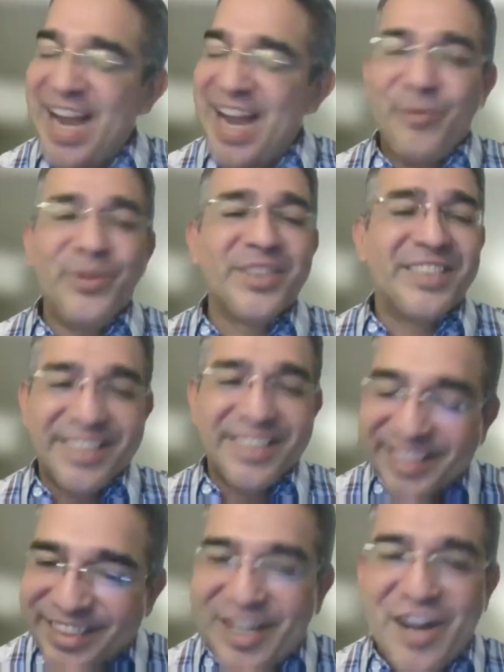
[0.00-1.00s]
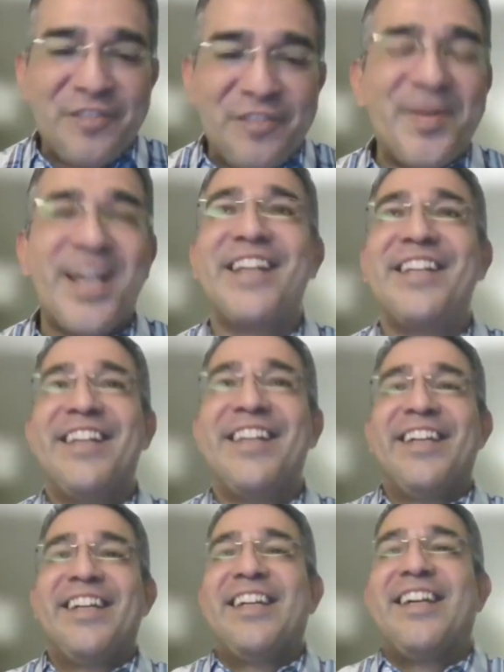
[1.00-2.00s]
that was the stuff, man.
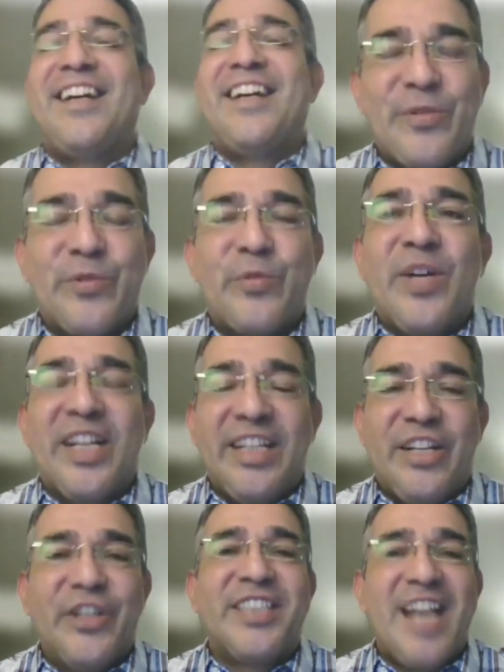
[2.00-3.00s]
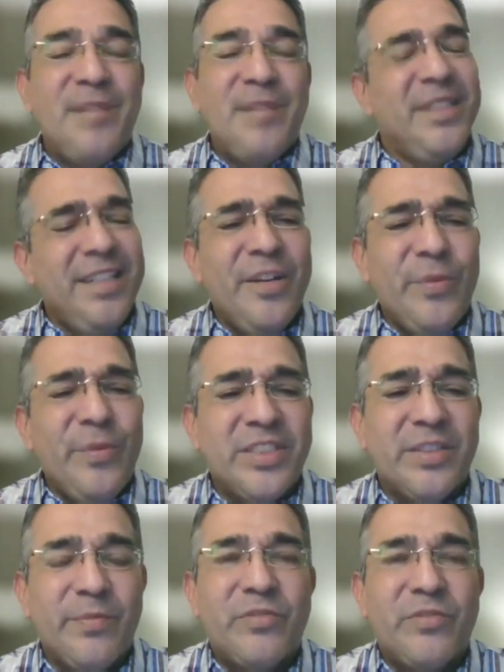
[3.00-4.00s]
There were really good times, and then there
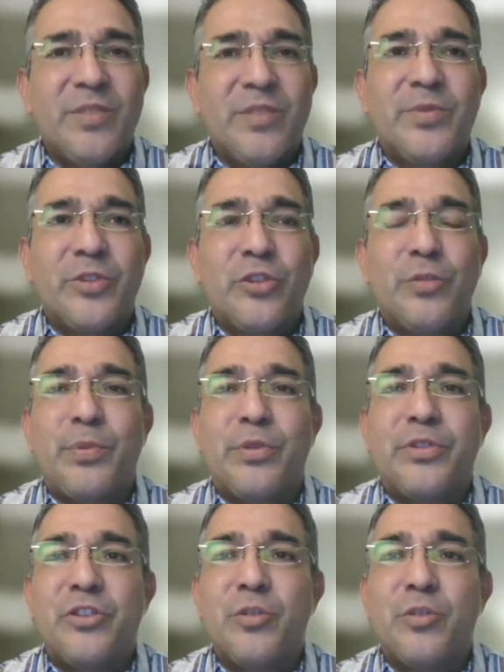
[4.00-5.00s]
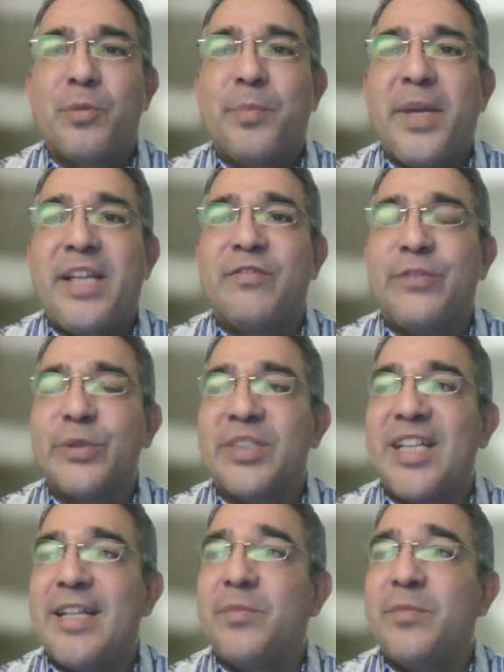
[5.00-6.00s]
was some super, super painful
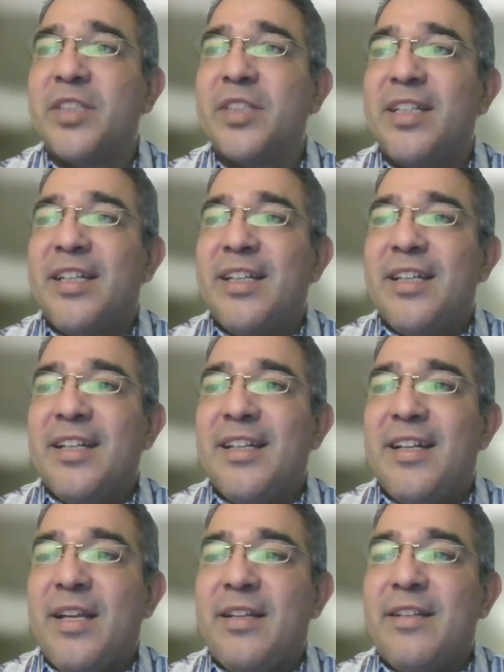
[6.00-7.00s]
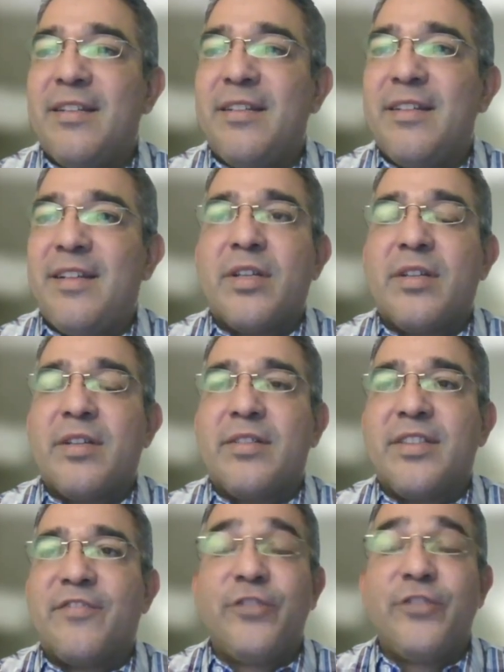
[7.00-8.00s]
times. And
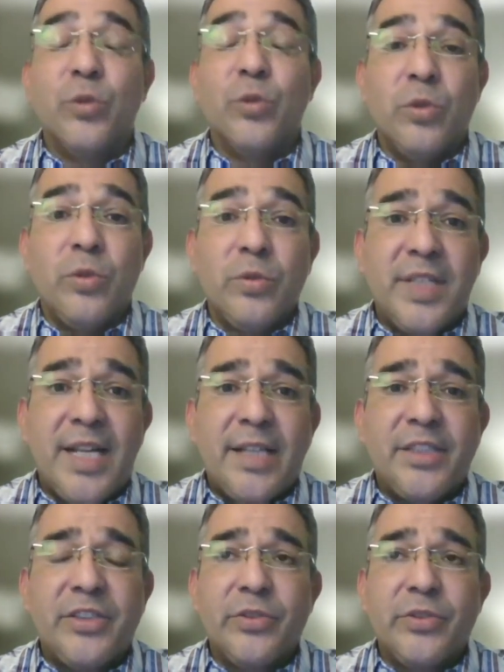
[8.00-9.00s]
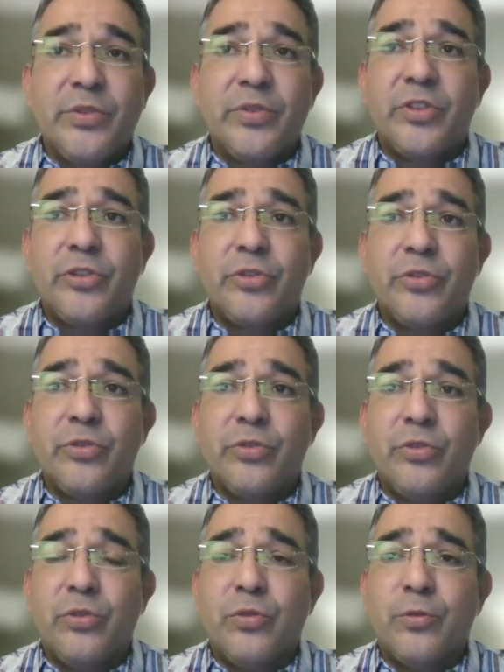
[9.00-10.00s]
the fuel that I used
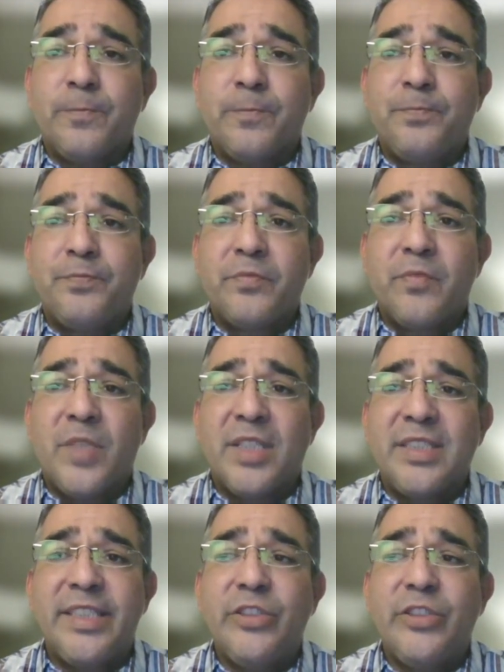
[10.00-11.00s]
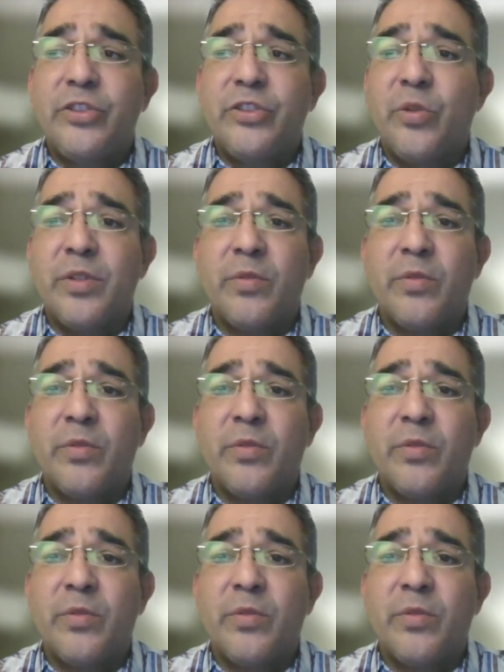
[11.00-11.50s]
to continue